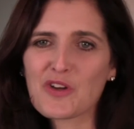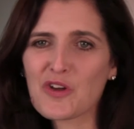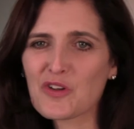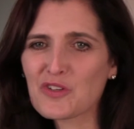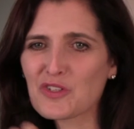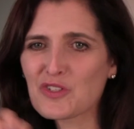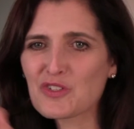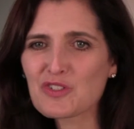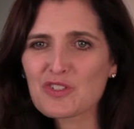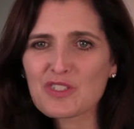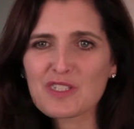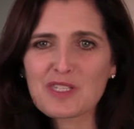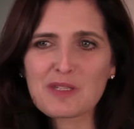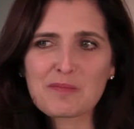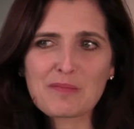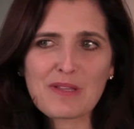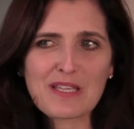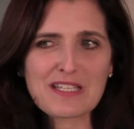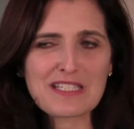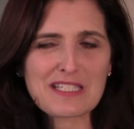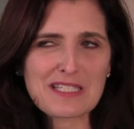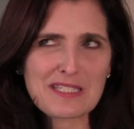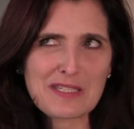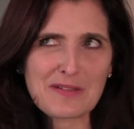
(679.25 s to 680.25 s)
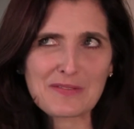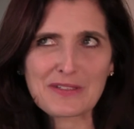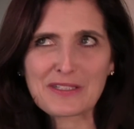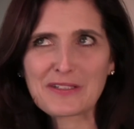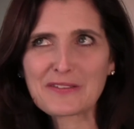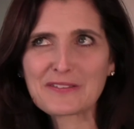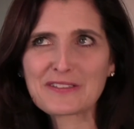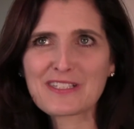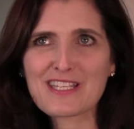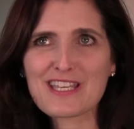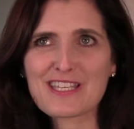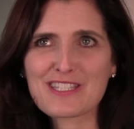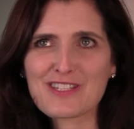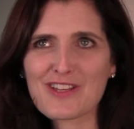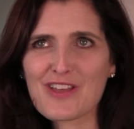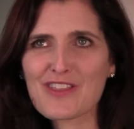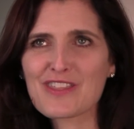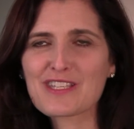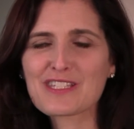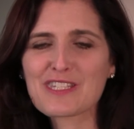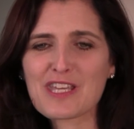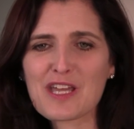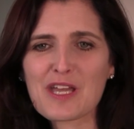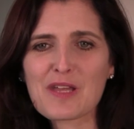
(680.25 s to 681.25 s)
Usually places that we don't dust all
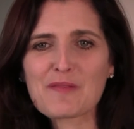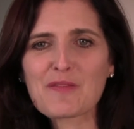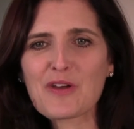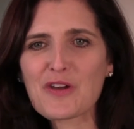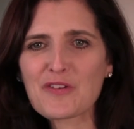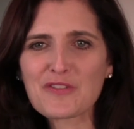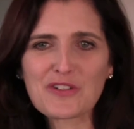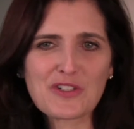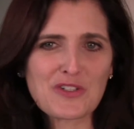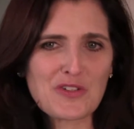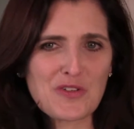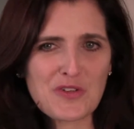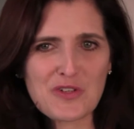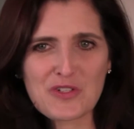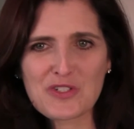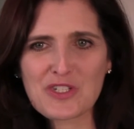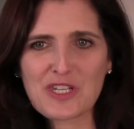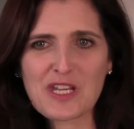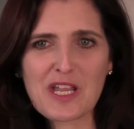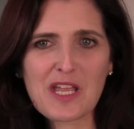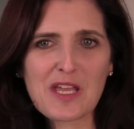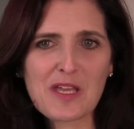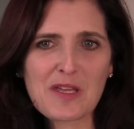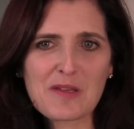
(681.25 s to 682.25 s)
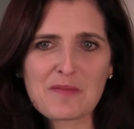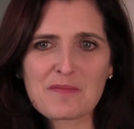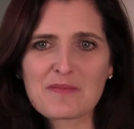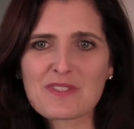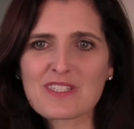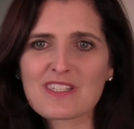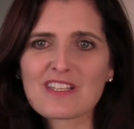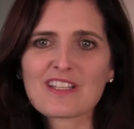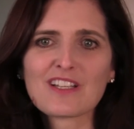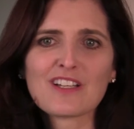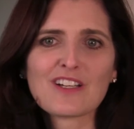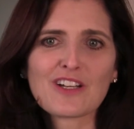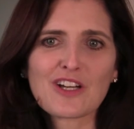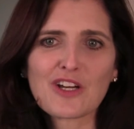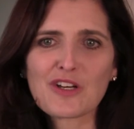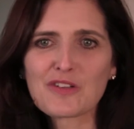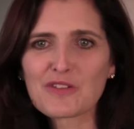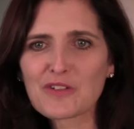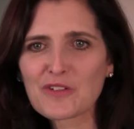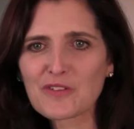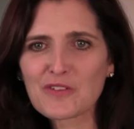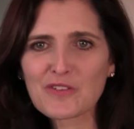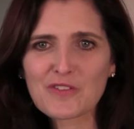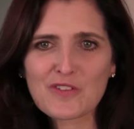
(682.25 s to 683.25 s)
the time, over door jambs,
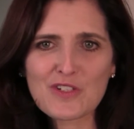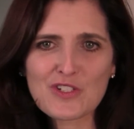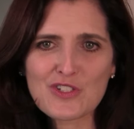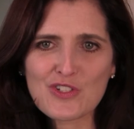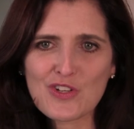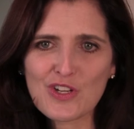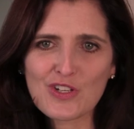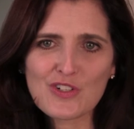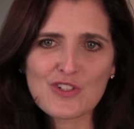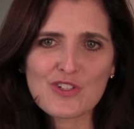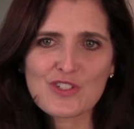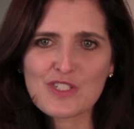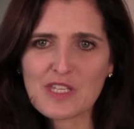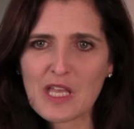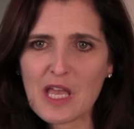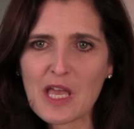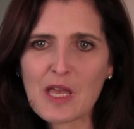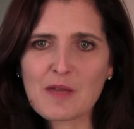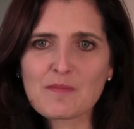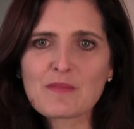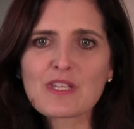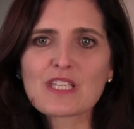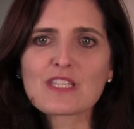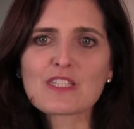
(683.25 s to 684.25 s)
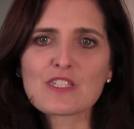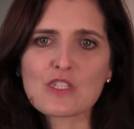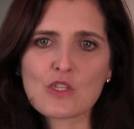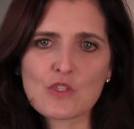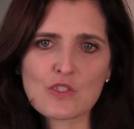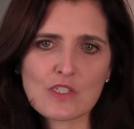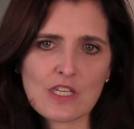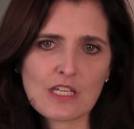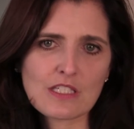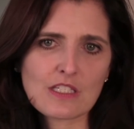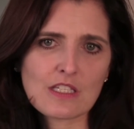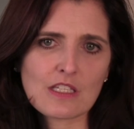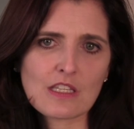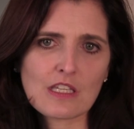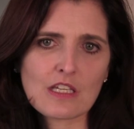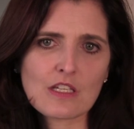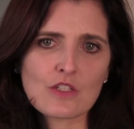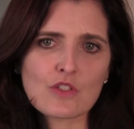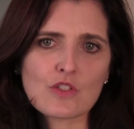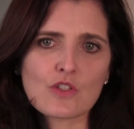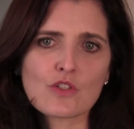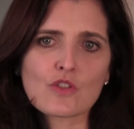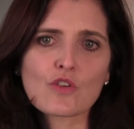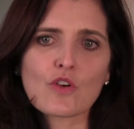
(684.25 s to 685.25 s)
over refrigerators, cabinets, those kinds of
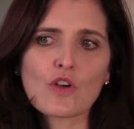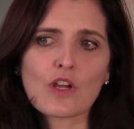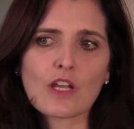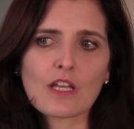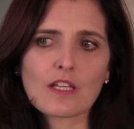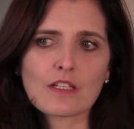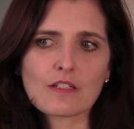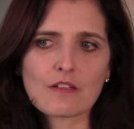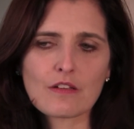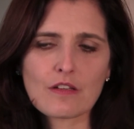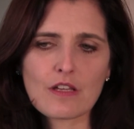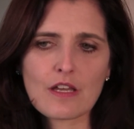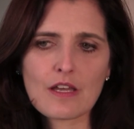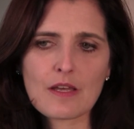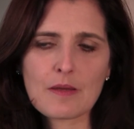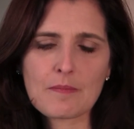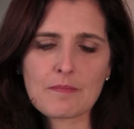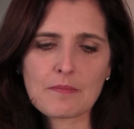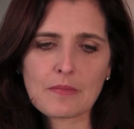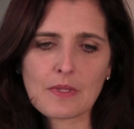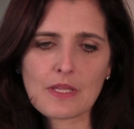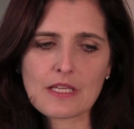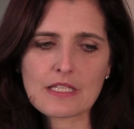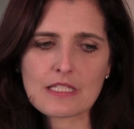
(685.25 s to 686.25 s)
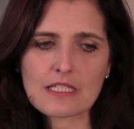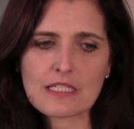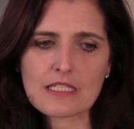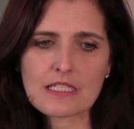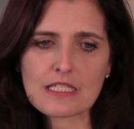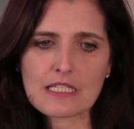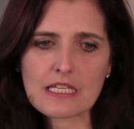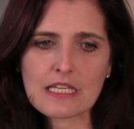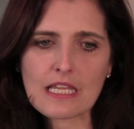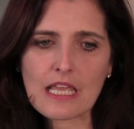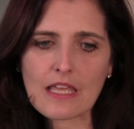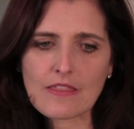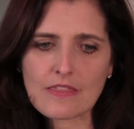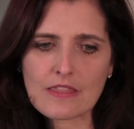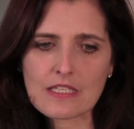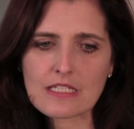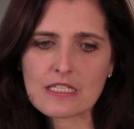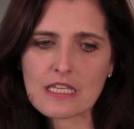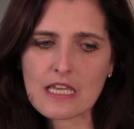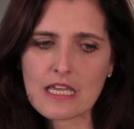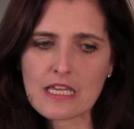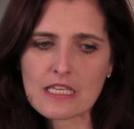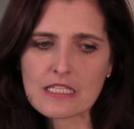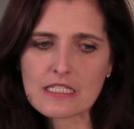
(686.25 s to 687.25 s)
things are great places to get the
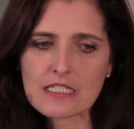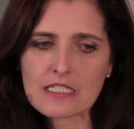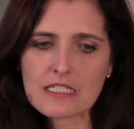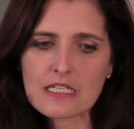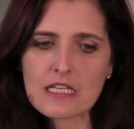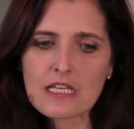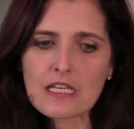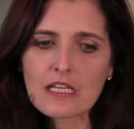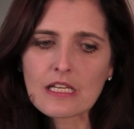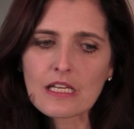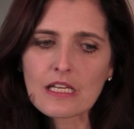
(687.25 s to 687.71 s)
dust.